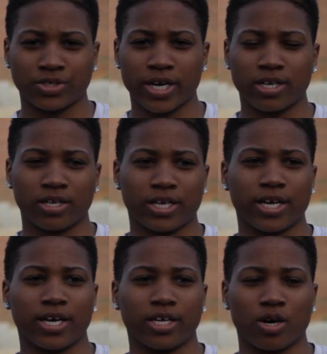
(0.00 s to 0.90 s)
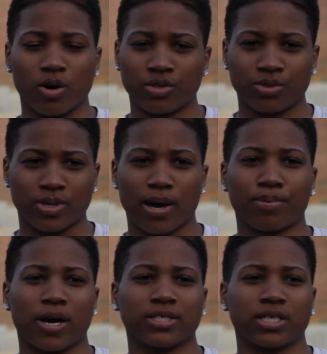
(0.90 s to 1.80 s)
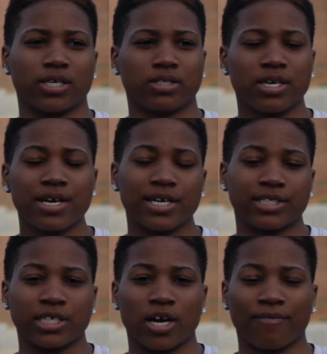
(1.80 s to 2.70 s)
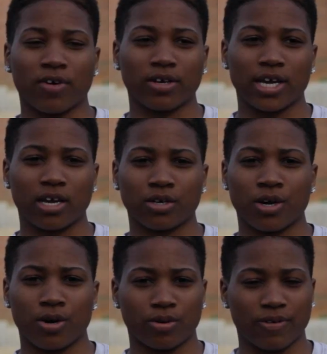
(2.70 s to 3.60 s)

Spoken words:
training again and going through that process and seeing how far that'll go.